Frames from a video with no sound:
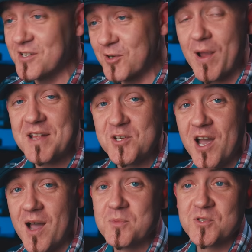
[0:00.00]
did a great
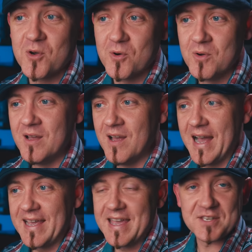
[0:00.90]
job, so
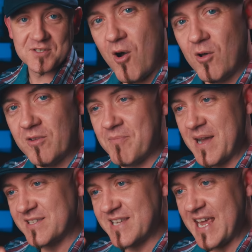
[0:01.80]
I guess all of
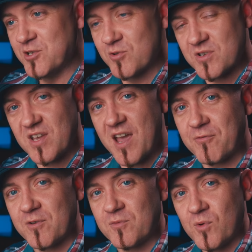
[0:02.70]
my dangerous
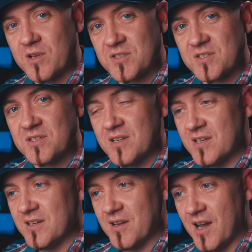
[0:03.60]
effort was
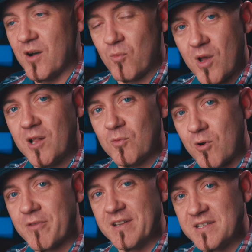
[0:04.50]
uh, well
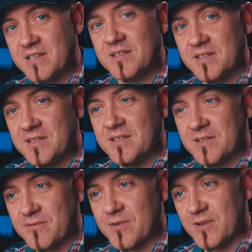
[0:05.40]
worth it
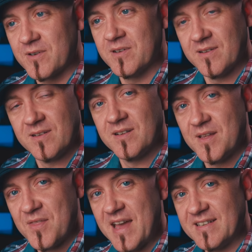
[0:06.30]
for
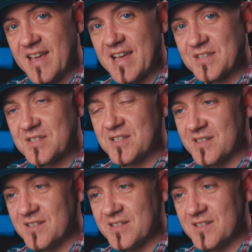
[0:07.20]
that test.